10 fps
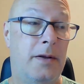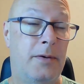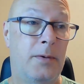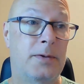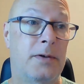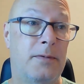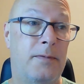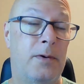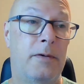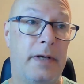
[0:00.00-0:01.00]
Those are
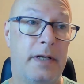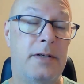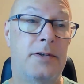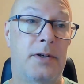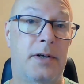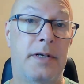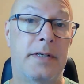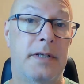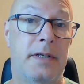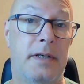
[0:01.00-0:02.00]
full of hidden
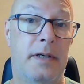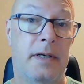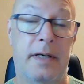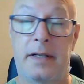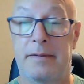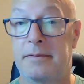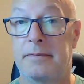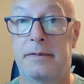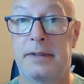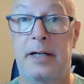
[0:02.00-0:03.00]
sugars and
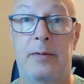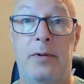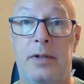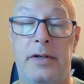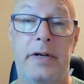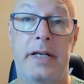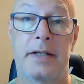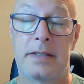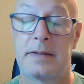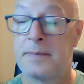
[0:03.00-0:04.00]
terrible
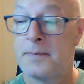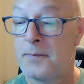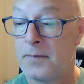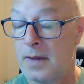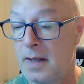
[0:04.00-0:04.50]
ingredients.